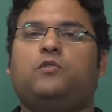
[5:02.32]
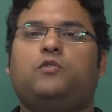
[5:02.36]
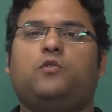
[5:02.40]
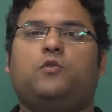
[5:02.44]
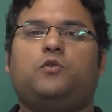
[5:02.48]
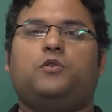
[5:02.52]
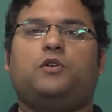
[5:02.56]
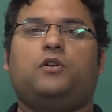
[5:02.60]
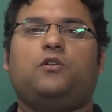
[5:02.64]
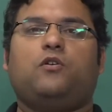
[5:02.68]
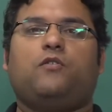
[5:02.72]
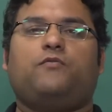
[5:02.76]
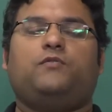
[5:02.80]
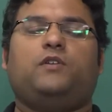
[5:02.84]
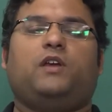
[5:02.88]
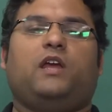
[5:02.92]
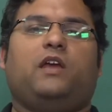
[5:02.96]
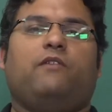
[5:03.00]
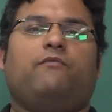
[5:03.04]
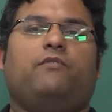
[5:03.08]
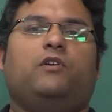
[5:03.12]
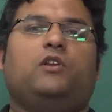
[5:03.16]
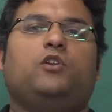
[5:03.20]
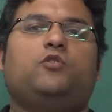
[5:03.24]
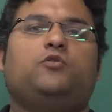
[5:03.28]
total of the
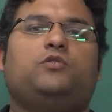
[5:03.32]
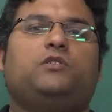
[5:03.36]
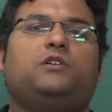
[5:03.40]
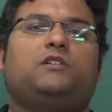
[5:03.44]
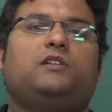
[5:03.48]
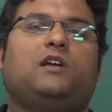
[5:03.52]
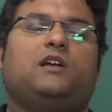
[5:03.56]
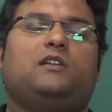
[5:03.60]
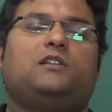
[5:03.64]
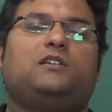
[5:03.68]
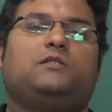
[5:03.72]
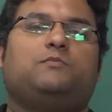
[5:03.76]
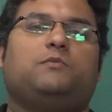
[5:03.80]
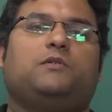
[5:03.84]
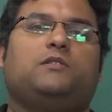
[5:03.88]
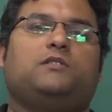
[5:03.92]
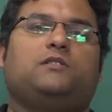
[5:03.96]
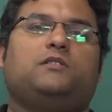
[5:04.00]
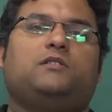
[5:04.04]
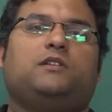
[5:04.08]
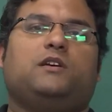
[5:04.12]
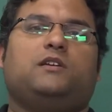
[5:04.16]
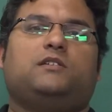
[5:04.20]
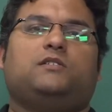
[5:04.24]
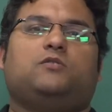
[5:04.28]
evolution that this
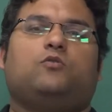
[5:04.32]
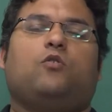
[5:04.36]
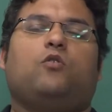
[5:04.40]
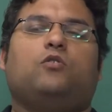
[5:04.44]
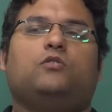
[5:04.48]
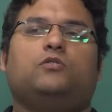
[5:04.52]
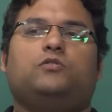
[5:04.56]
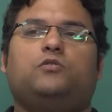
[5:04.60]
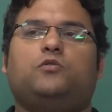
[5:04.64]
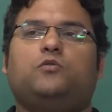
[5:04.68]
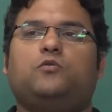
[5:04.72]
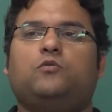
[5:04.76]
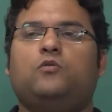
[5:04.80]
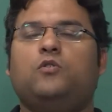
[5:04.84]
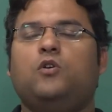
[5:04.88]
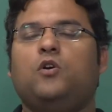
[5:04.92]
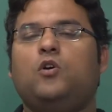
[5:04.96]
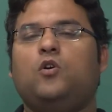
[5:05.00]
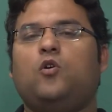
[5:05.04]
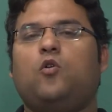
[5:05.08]
person has gone through